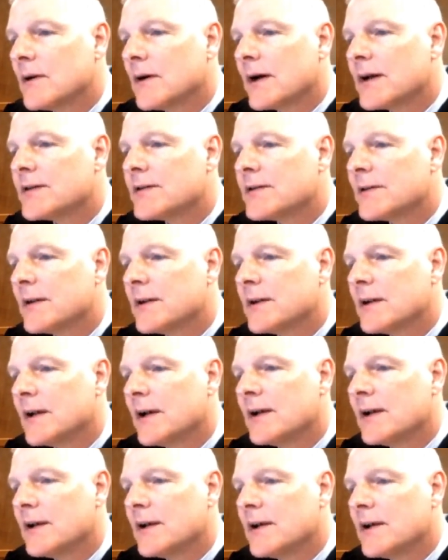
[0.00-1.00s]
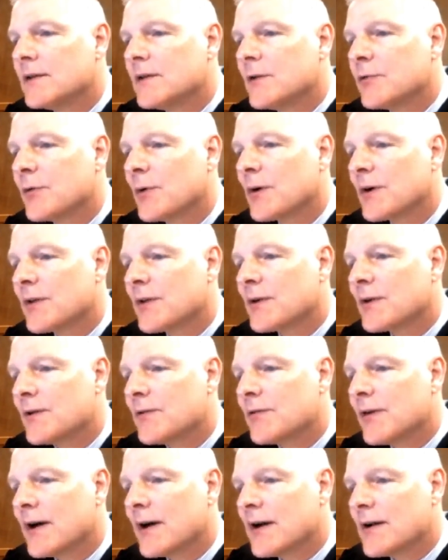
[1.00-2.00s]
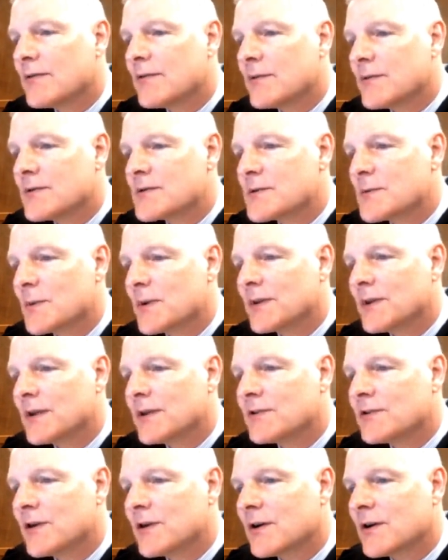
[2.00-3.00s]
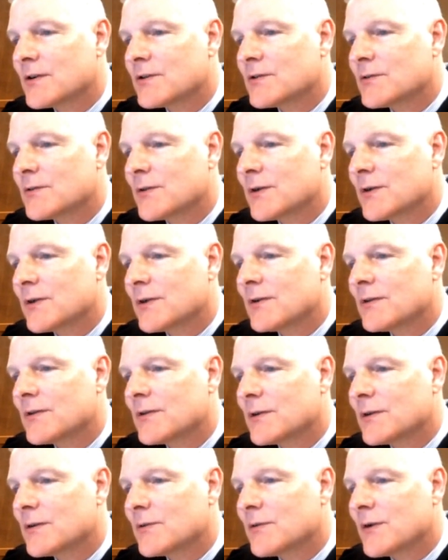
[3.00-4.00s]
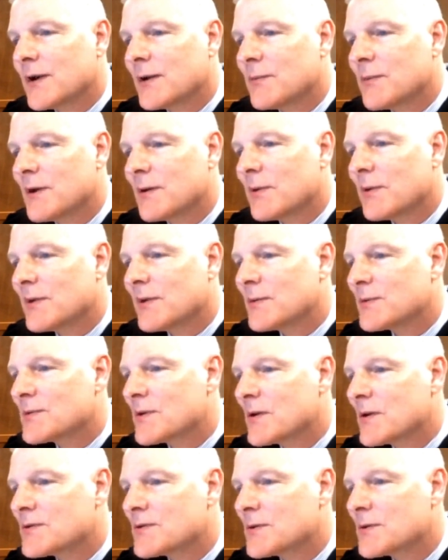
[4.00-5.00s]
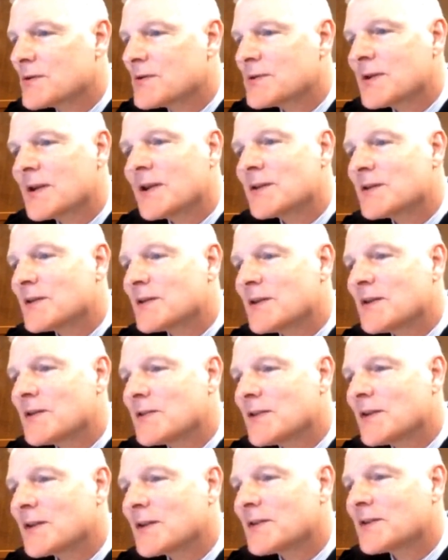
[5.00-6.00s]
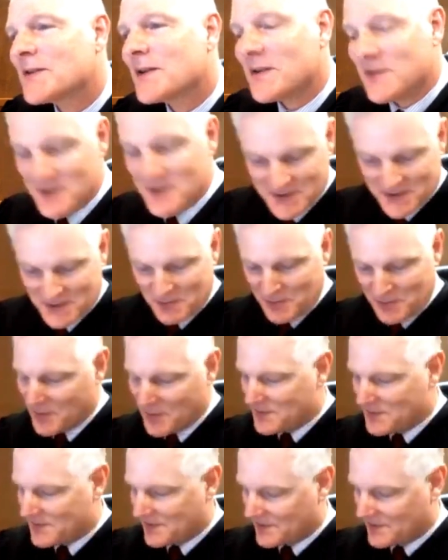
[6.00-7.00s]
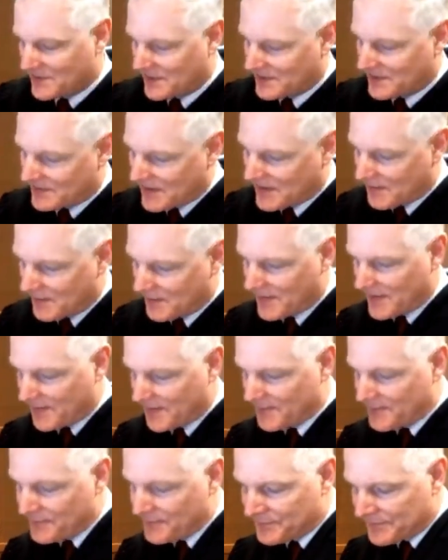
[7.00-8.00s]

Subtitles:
No, I see it. The 435 was what they charged for the certified mail, but there was also 66 cents in postage on top of that.